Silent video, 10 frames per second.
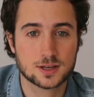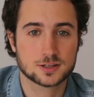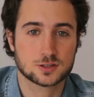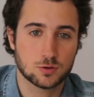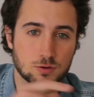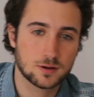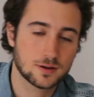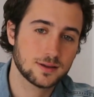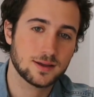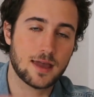So
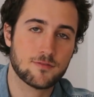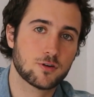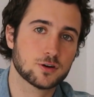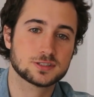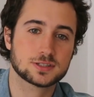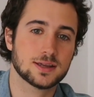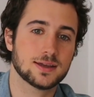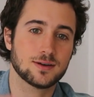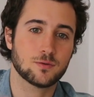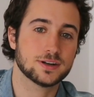efforts
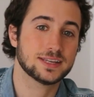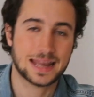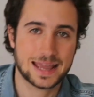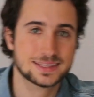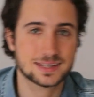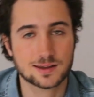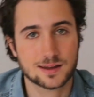were delayed,